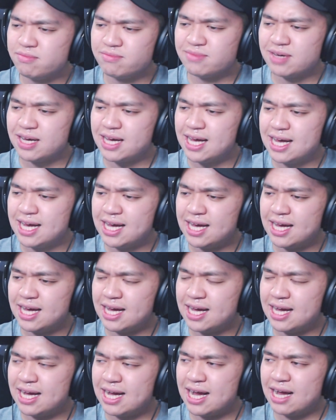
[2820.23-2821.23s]

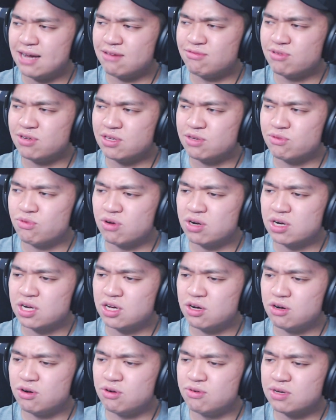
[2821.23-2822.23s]
I really want to
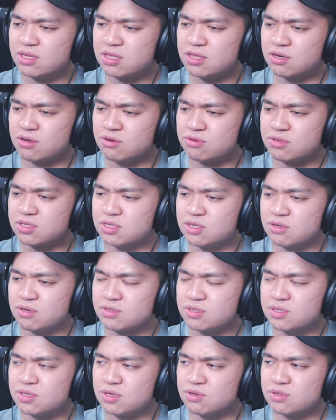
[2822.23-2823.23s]
go with
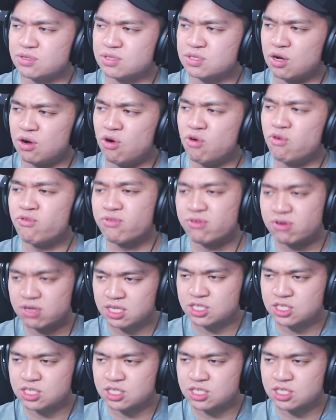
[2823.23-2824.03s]
those over the